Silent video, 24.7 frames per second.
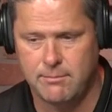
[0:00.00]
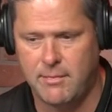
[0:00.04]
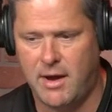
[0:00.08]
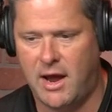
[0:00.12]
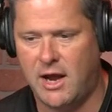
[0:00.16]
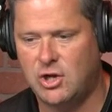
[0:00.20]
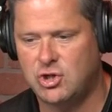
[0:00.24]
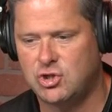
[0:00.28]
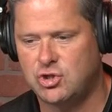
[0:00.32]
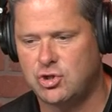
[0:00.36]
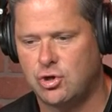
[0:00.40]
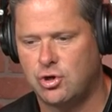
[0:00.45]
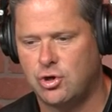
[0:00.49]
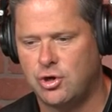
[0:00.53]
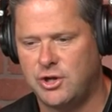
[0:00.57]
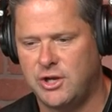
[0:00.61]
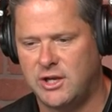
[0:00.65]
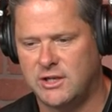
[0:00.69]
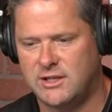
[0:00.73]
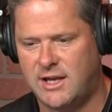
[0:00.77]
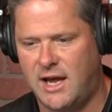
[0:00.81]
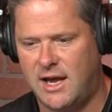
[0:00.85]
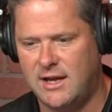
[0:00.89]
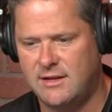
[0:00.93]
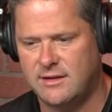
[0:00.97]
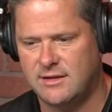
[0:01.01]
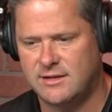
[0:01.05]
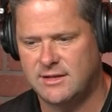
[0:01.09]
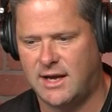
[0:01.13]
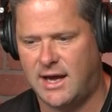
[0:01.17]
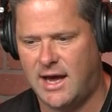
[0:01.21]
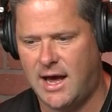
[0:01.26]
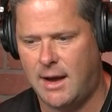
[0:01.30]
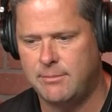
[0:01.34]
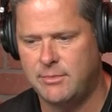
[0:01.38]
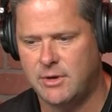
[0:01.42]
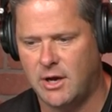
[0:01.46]
Make sure you take the
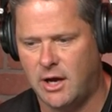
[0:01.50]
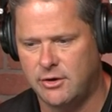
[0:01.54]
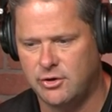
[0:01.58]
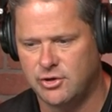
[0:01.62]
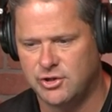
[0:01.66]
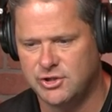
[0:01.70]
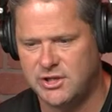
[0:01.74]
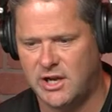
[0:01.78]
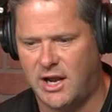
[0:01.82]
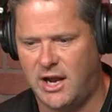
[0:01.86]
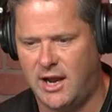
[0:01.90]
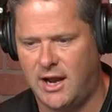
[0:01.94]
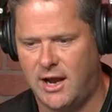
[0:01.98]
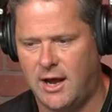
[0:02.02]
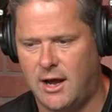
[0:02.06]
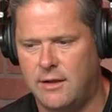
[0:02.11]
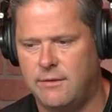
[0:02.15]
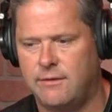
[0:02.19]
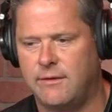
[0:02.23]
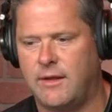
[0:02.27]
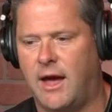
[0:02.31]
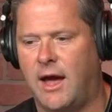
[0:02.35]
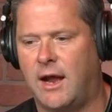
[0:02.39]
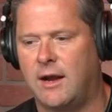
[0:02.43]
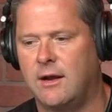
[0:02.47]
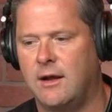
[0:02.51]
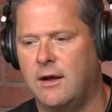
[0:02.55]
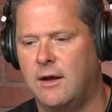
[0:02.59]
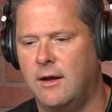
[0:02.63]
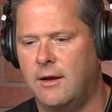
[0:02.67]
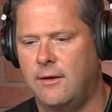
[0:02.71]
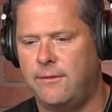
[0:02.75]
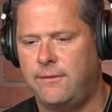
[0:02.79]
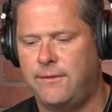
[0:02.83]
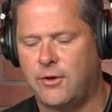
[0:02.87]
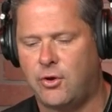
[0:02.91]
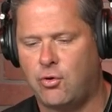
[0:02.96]
time to understand that
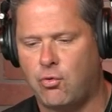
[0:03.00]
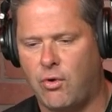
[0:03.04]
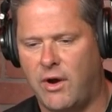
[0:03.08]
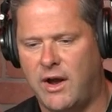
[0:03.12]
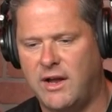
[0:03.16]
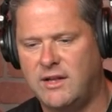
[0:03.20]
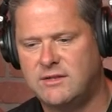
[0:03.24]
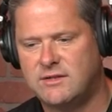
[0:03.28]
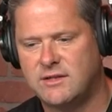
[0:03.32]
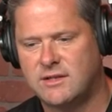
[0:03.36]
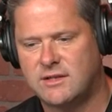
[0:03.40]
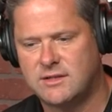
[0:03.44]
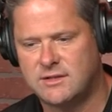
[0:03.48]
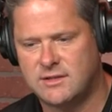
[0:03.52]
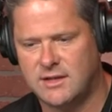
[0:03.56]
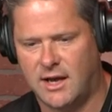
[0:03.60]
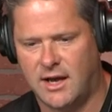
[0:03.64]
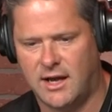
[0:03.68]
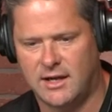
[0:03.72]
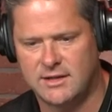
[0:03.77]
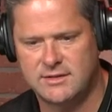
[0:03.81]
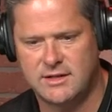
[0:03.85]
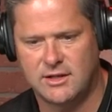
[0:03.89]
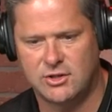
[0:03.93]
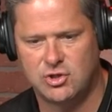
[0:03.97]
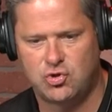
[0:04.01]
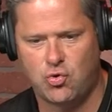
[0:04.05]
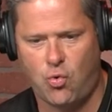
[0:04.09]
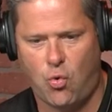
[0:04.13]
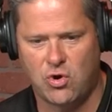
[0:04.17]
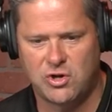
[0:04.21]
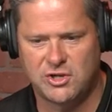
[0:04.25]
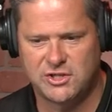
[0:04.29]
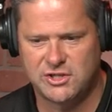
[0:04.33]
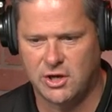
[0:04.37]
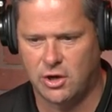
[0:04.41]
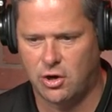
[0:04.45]
the great success that
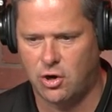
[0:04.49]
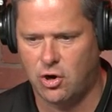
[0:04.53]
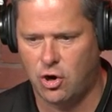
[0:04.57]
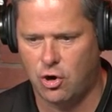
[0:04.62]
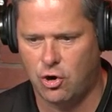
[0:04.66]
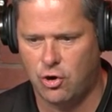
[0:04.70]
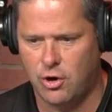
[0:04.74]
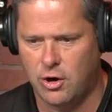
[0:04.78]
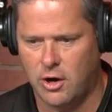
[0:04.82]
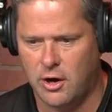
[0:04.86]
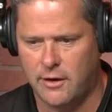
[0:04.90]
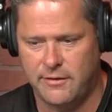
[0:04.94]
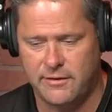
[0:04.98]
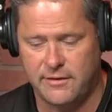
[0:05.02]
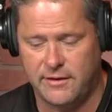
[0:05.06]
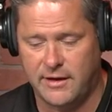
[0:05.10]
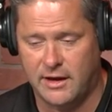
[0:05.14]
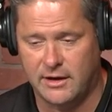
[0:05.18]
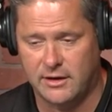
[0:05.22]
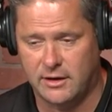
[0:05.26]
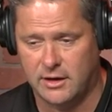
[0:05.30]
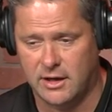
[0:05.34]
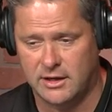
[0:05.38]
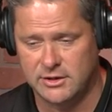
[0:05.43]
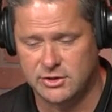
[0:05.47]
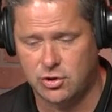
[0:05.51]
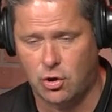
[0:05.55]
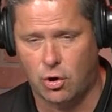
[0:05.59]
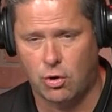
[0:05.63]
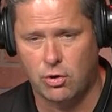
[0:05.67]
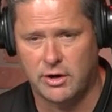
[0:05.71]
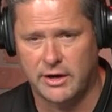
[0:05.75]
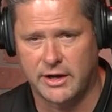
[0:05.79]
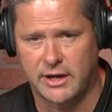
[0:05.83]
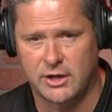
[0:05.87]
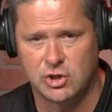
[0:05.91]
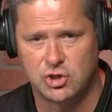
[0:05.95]
George is incur- that is
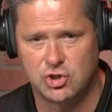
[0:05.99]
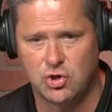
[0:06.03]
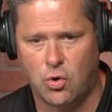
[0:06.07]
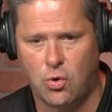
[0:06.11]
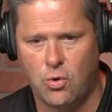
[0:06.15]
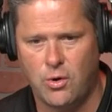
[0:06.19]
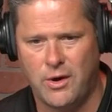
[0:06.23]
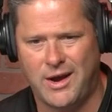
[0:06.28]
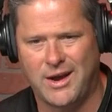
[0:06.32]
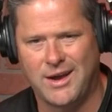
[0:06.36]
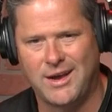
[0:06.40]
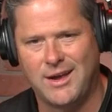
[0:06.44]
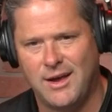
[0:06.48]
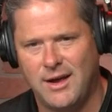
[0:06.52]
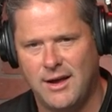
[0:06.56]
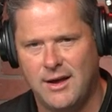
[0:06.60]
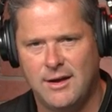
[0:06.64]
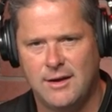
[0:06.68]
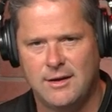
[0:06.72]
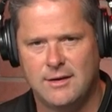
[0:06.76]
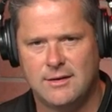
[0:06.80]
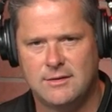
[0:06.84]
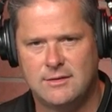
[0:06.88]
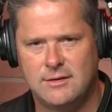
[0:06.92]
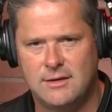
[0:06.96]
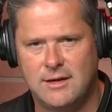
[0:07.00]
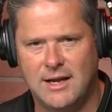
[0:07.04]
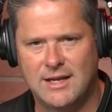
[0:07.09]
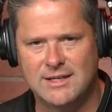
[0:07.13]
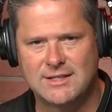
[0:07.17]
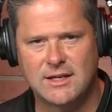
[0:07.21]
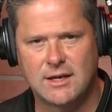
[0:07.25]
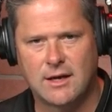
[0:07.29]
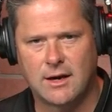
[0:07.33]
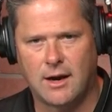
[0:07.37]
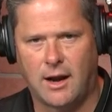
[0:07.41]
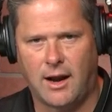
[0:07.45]
currently enjoying
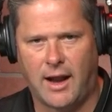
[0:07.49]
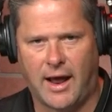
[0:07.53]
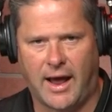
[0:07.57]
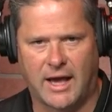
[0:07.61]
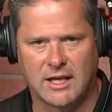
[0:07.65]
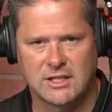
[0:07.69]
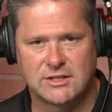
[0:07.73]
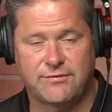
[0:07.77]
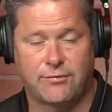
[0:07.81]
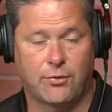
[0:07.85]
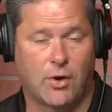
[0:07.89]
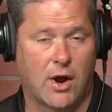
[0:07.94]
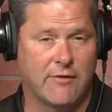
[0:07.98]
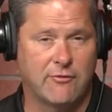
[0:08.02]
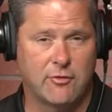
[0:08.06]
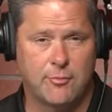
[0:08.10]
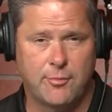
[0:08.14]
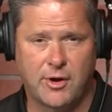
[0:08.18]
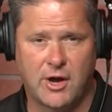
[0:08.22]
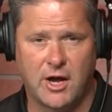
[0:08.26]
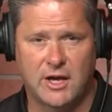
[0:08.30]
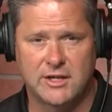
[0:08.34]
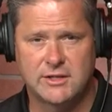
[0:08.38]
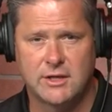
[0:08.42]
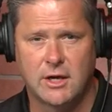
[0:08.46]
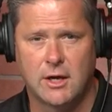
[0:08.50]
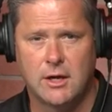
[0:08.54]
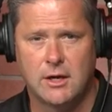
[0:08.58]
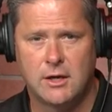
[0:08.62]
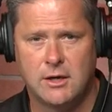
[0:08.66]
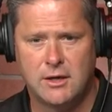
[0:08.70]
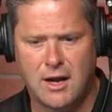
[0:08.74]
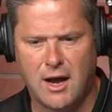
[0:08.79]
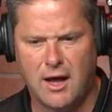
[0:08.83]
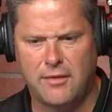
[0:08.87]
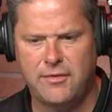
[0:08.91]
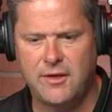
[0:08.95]
isn't going to last forever because
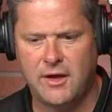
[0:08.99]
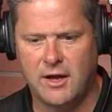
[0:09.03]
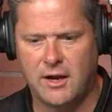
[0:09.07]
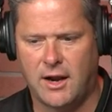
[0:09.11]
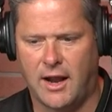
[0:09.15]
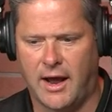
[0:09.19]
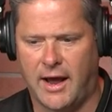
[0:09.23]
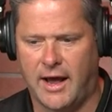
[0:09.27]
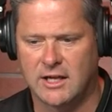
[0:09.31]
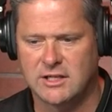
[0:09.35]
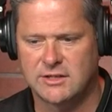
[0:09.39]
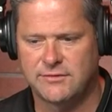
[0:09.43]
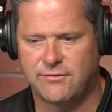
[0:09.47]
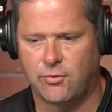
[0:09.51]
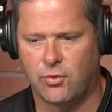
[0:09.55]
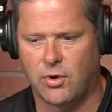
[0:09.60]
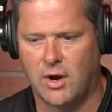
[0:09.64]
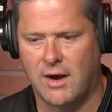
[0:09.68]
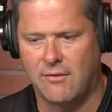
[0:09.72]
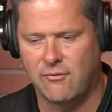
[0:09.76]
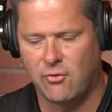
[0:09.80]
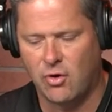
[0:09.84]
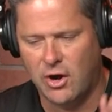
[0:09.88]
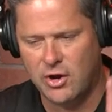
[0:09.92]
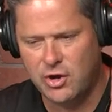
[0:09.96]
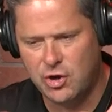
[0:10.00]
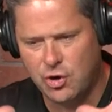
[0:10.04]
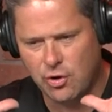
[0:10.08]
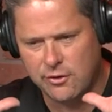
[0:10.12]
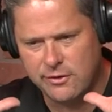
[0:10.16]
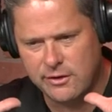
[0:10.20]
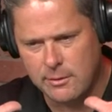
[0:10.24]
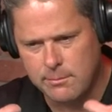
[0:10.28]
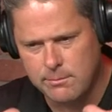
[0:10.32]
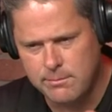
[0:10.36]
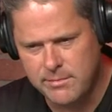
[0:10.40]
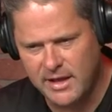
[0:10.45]
nothing lasts forever and you're
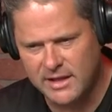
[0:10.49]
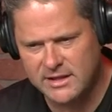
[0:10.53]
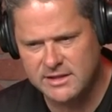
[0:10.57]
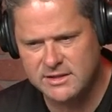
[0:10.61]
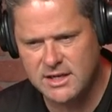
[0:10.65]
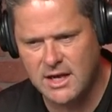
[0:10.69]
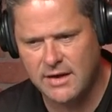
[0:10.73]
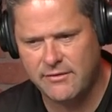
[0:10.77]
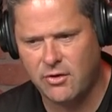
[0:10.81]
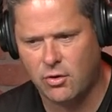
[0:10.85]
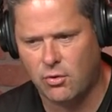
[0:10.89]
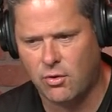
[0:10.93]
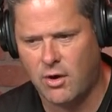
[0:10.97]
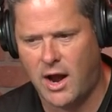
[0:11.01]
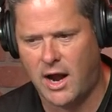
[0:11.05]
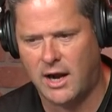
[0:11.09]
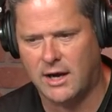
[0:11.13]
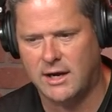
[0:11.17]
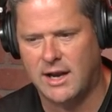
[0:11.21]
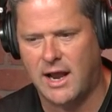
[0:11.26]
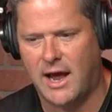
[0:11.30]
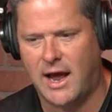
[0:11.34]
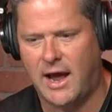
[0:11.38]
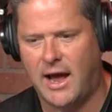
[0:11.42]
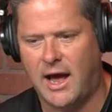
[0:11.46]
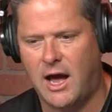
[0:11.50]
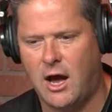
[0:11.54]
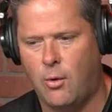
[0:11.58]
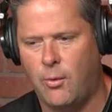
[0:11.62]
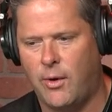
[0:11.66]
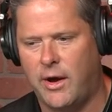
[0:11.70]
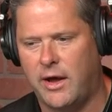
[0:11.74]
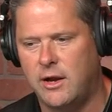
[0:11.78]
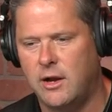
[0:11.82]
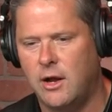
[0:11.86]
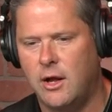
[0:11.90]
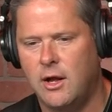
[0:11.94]
in the midst of it right
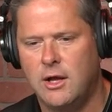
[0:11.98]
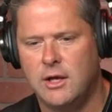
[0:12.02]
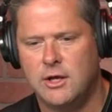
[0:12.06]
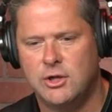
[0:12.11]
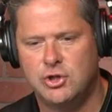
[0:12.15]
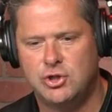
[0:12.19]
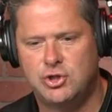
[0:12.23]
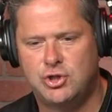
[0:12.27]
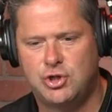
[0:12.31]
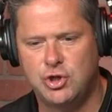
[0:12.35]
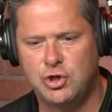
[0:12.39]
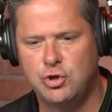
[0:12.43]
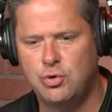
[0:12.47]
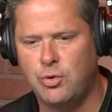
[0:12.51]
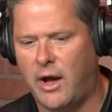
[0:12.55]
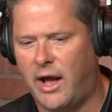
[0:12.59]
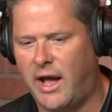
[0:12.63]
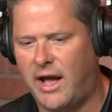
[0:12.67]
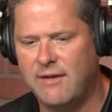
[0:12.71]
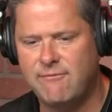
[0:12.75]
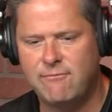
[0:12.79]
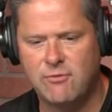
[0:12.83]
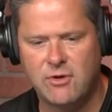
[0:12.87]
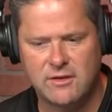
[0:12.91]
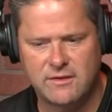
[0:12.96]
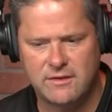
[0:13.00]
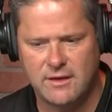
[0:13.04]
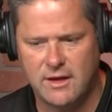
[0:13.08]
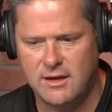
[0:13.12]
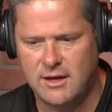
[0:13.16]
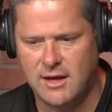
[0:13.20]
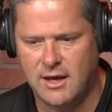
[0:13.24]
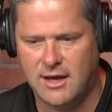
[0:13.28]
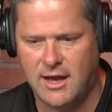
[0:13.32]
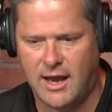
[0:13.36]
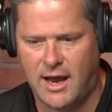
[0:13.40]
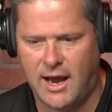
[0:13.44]
now and do everything
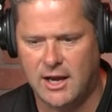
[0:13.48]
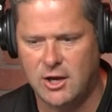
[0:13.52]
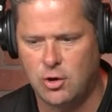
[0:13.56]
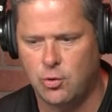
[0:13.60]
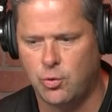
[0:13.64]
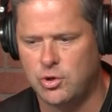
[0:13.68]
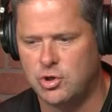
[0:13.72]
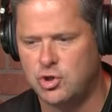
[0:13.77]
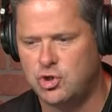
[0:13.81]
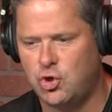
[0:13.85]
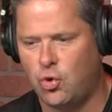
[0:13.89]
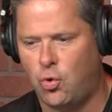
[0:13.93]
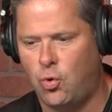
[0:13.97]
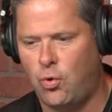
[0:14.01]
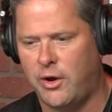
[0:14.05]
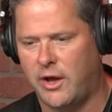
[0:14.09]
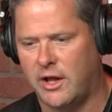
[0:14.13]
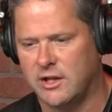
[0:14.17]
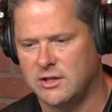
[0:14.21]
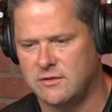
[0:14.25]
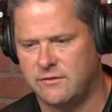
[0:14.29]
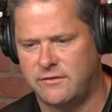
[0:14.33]
you can to enjoy it.